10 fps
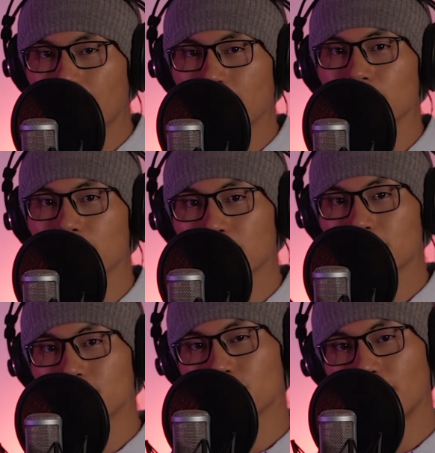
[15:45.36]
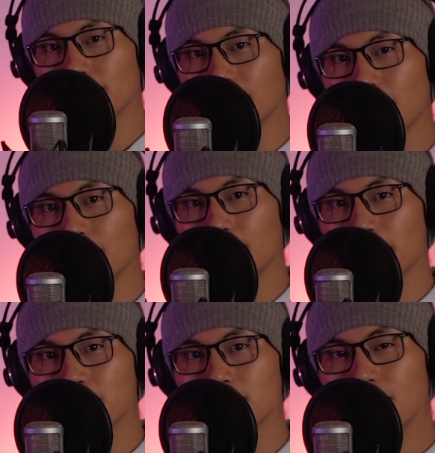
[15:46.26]
to actually shine the light
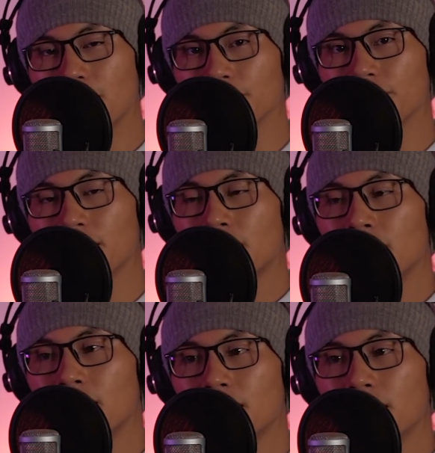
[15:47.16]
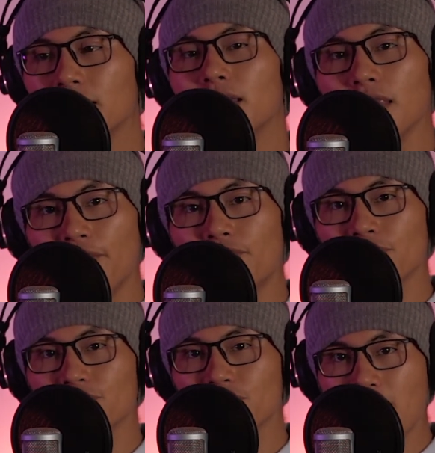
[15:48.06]
on himself, and then
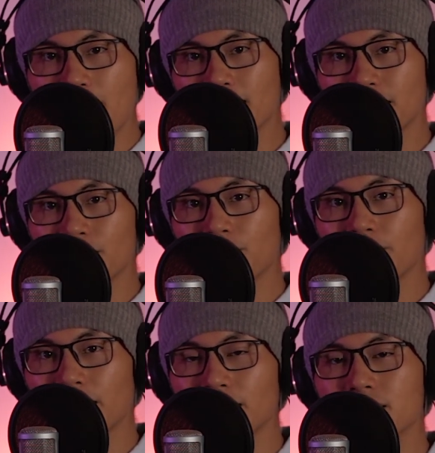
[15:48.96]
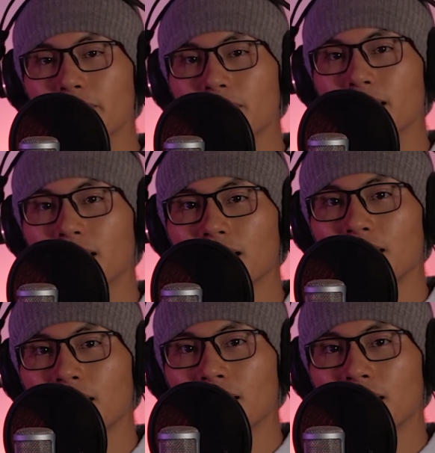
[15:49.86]
leverage that into creating something